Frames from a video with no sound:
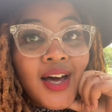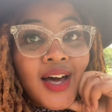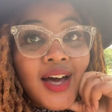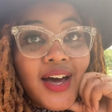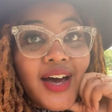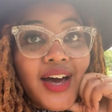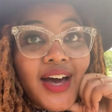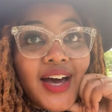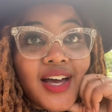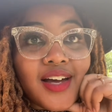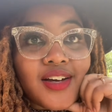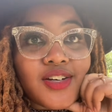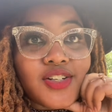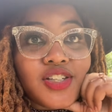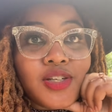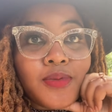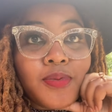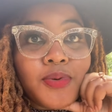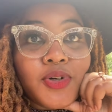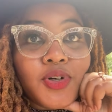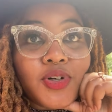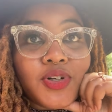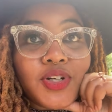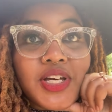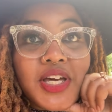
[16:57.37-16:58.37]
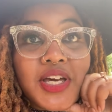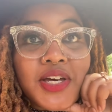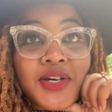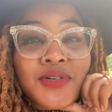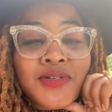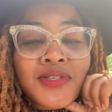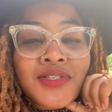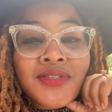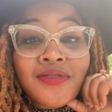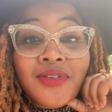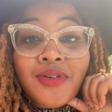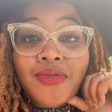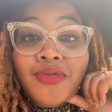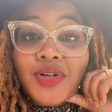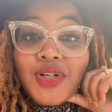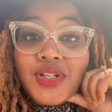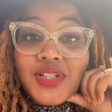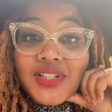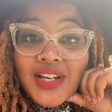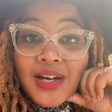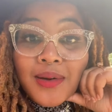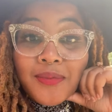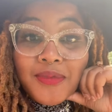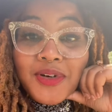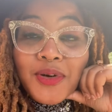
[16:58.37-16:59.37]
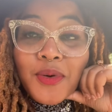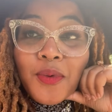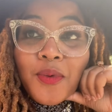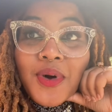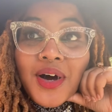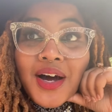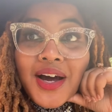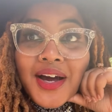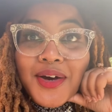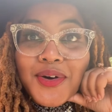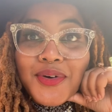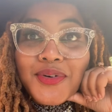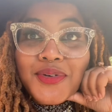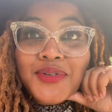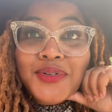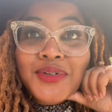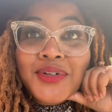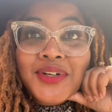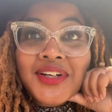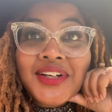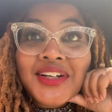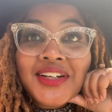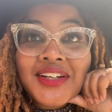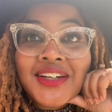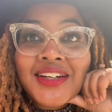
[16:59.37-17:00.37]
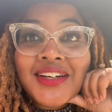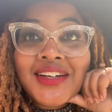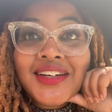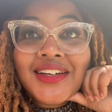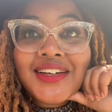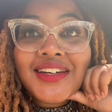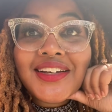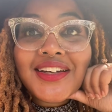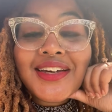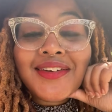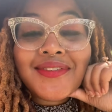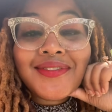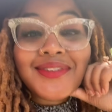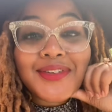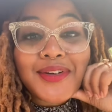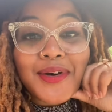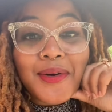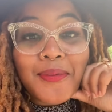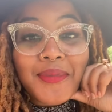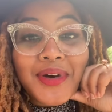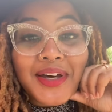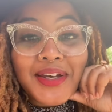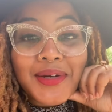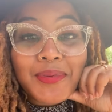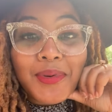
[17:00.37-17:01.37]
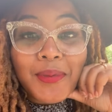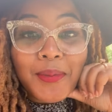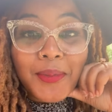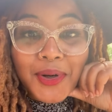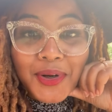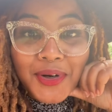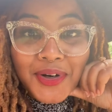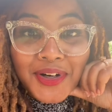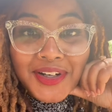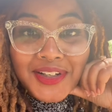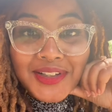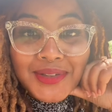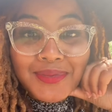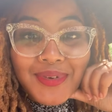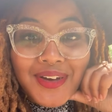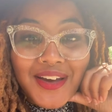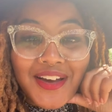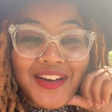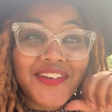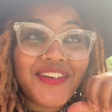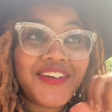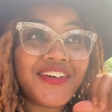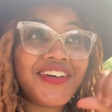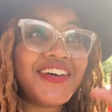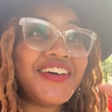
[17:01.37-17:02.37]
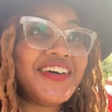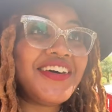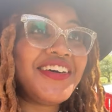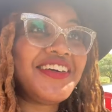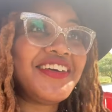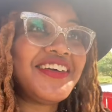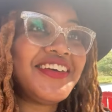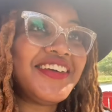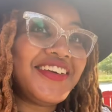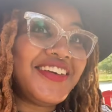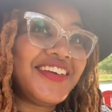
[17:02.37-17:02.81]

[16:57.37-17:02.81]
I actually put on heels for the first time in a while, even though I'm about to put my Crocs back on.